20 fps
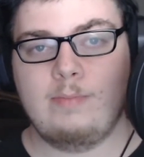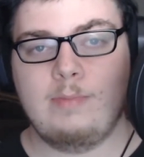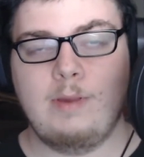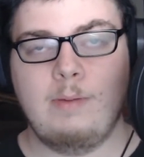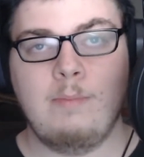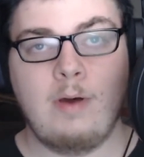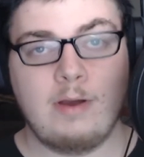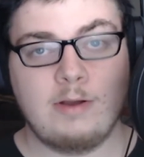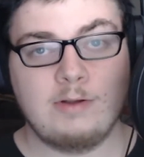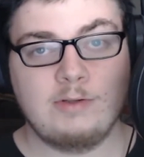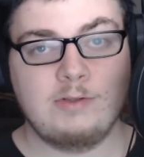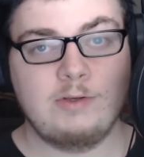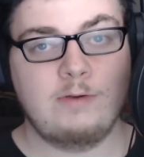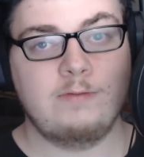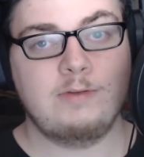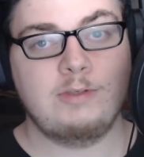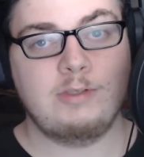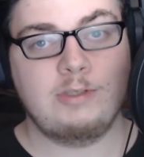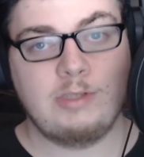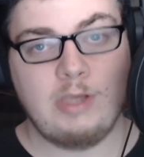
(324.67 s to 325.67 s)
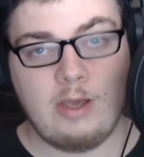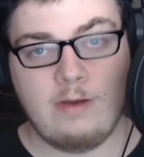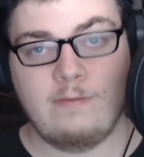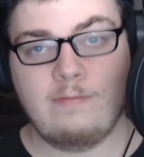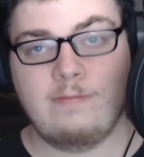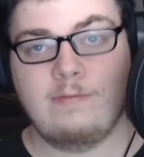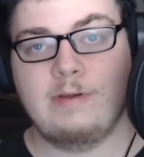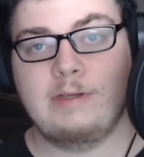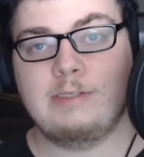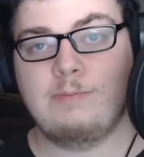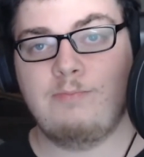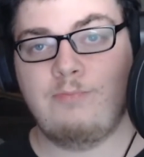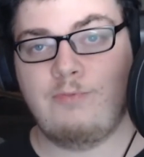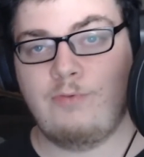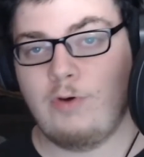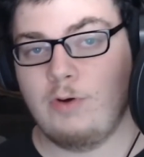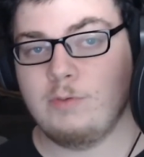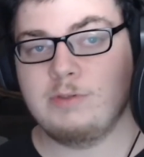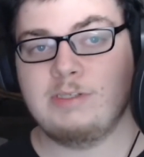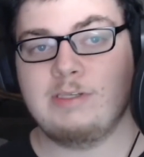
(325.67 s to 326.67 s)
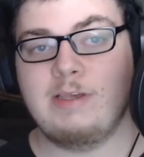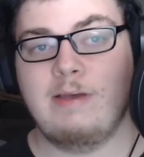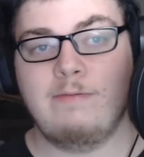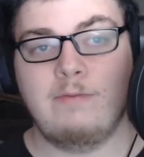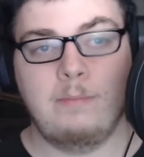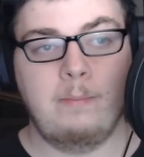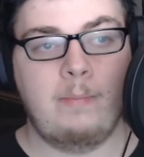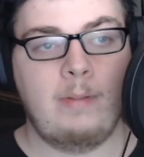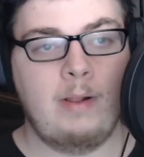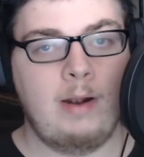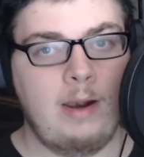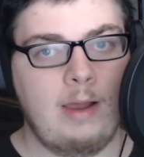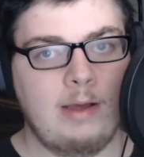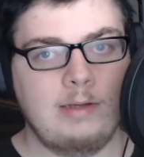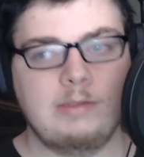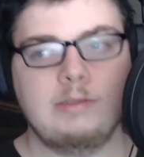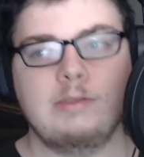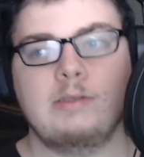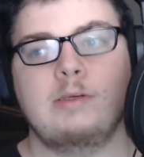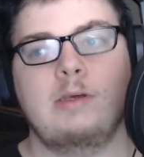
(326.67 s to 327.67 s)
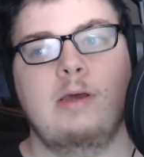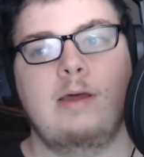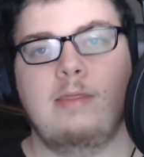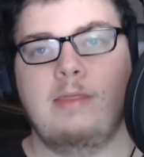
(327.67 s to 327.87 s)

Microsoft Surface Pro 7 Plus,